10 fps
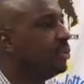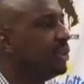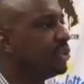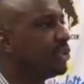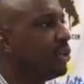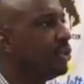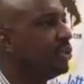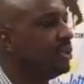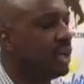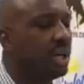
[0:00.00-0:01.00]
when the zone
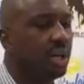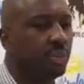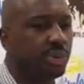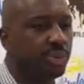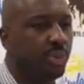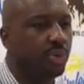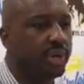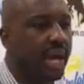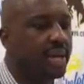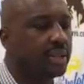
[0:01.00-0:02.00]
was thrown
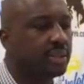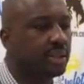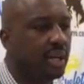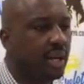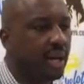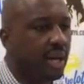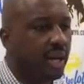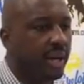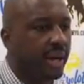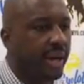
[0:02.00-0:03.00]
at us.
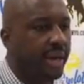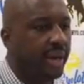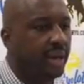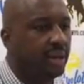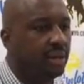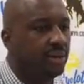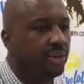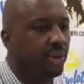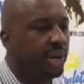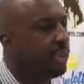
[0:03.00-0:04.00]
And,
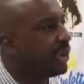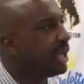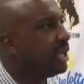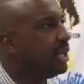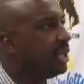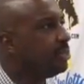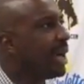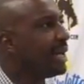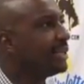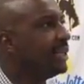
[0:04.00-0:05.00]
you know, they were getting in
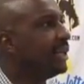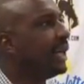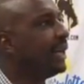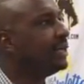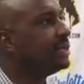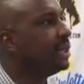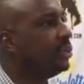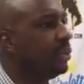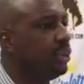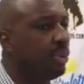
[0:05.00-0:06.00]
passing lanes,
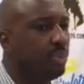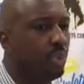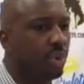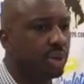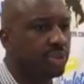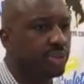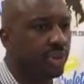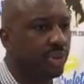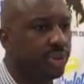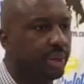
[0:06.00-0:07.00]
and we were more
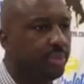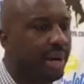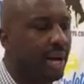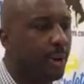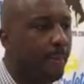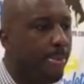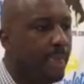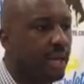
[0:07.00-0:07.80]
concerned about